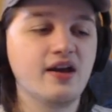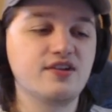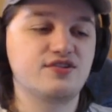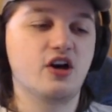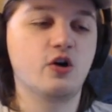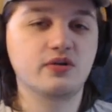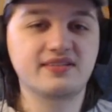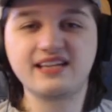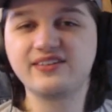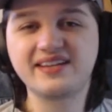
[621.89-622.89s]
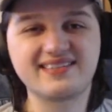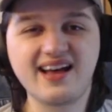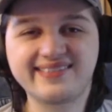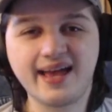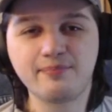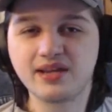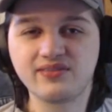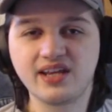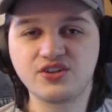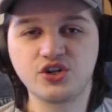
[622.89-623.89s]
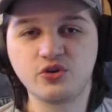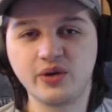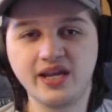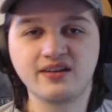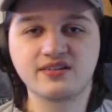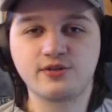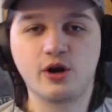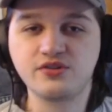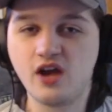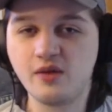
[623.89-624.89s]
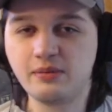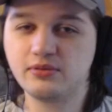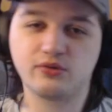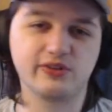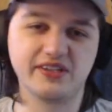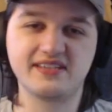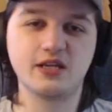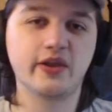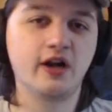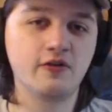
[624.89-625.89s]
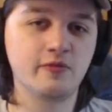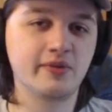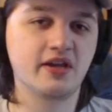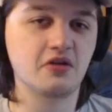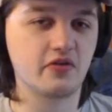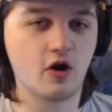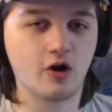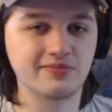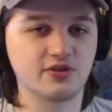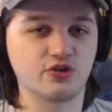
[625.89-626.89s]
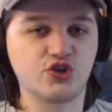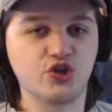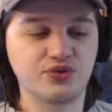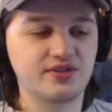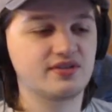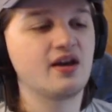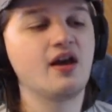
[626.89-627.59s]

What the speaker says: So stealing's not that big of an issue in Starzon. People don't really steal it often because all the arms are juiced.